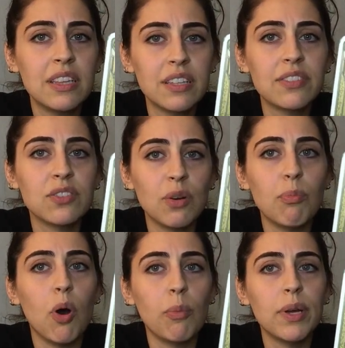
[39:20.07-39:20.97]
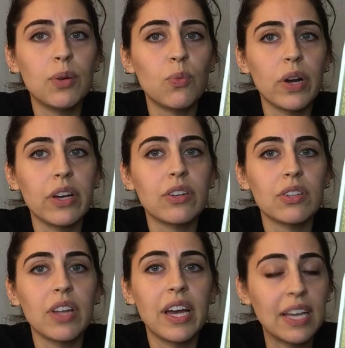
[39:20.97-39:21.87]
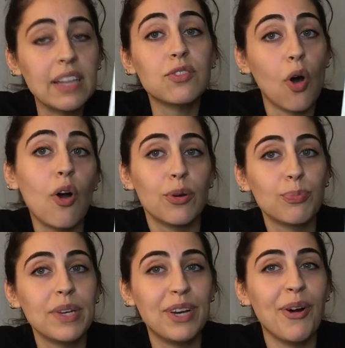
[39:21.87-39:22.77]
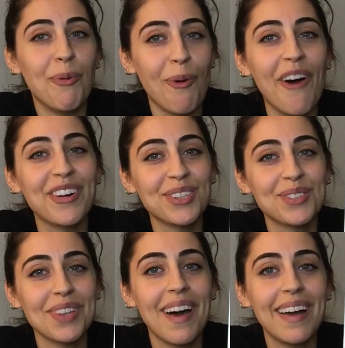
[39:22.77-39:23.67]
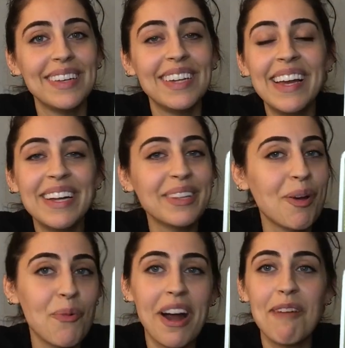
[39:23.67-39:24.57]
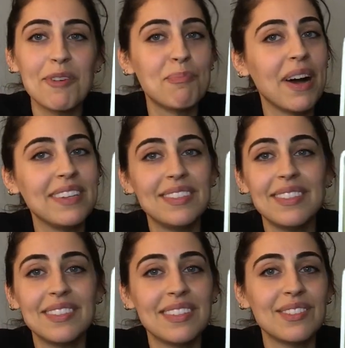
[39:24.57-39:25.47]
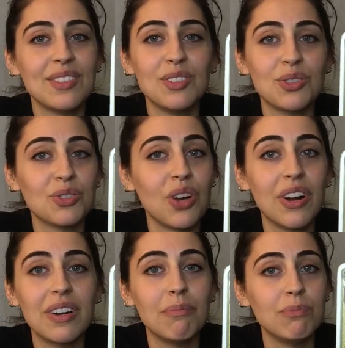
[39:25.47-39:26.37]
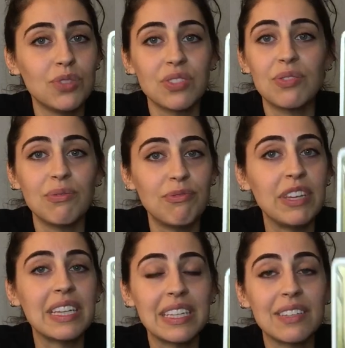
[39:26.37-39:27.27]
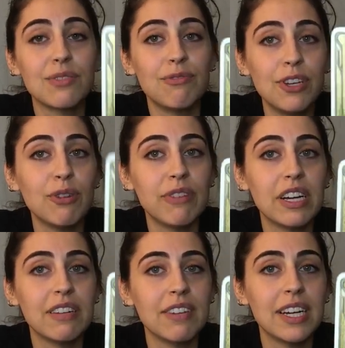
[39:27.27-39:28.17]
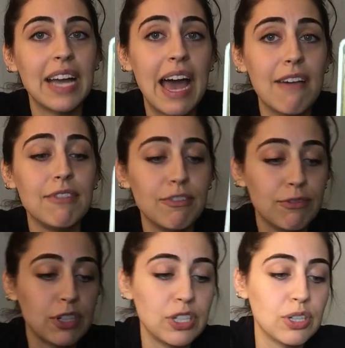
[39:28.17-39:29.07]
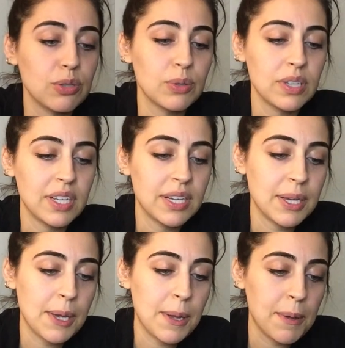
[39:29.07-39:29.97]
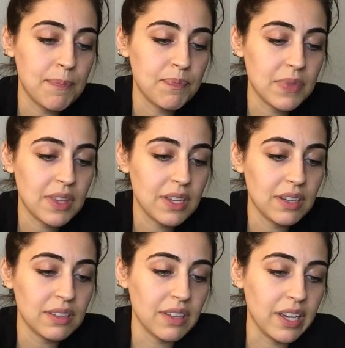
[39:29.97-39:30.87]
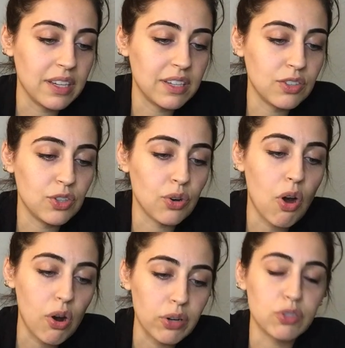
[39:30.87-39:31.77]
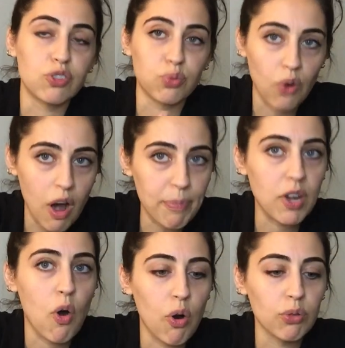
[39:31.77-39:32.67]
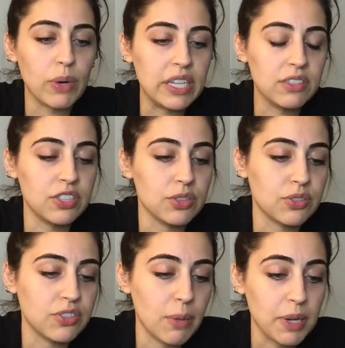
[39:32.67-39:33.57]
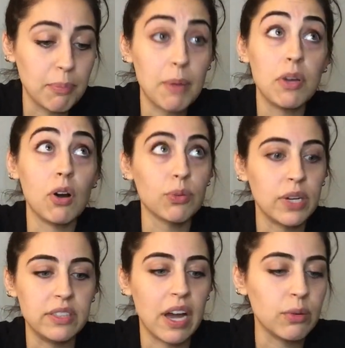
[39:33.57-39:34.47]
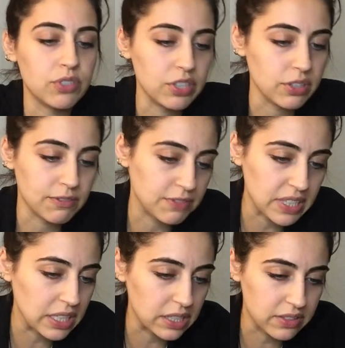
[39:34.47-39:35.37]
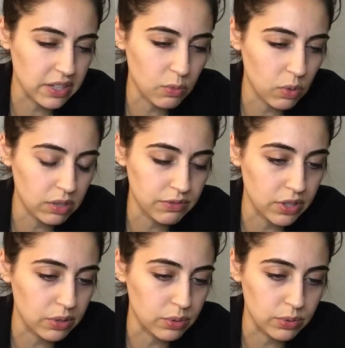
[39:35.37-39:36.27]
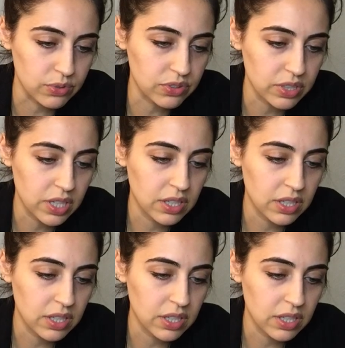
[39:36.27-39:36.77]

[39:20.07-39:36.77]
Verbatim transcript: This is a moment where you're like, it's hard being a water sign. Like wherever Pisces is in your chart, I'm just feeling this feel very, very heavy for you like your heart dropping all the way into your stomach, maybe all the way down to your feet. It's like one of those